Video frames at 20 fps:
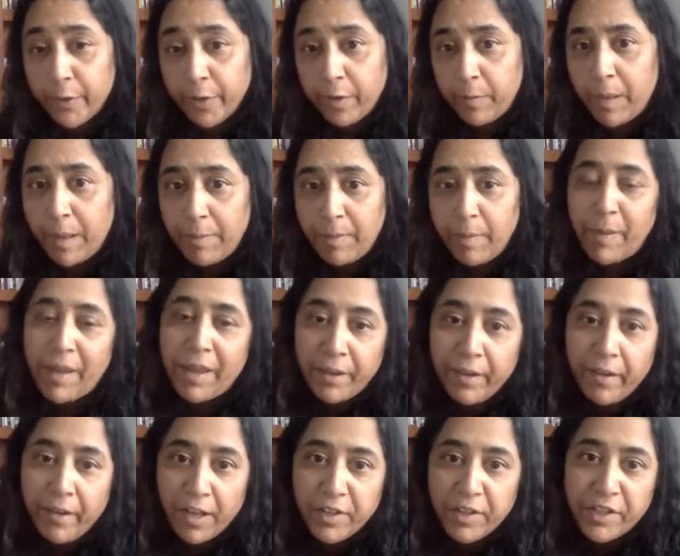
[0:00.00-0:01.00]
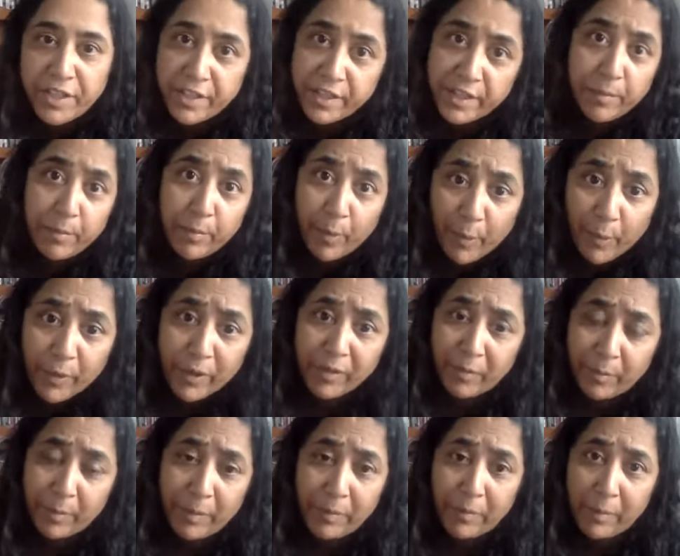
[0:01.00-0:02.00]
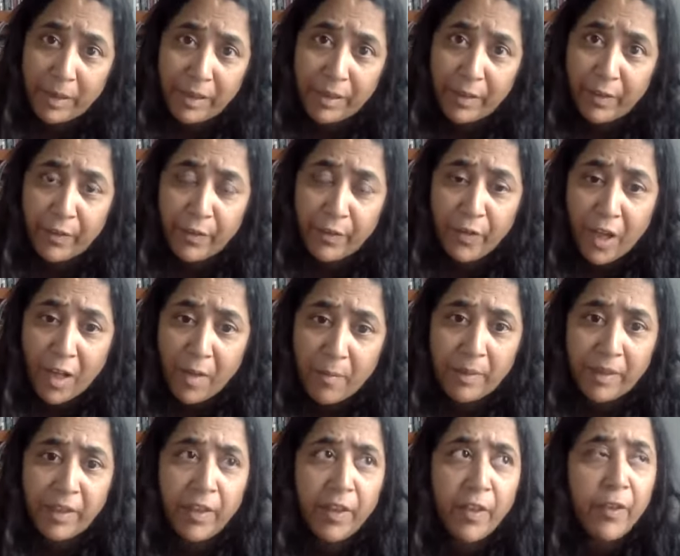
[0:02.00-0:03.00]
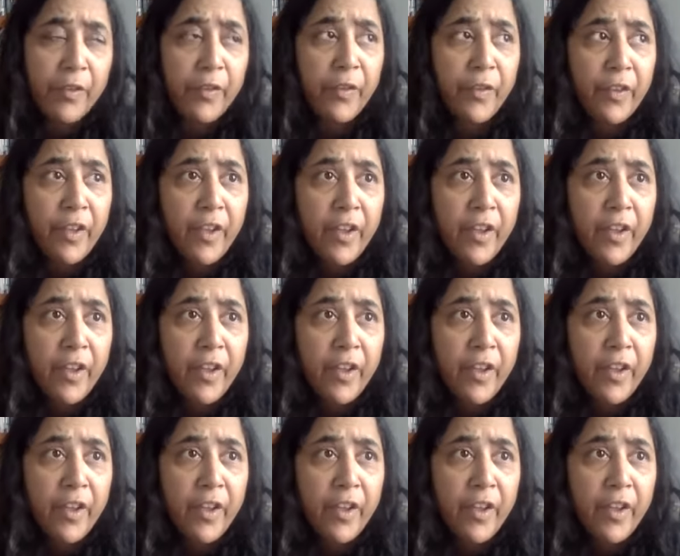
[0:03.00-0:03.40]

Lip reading: Maybe pedagogy is important, because not because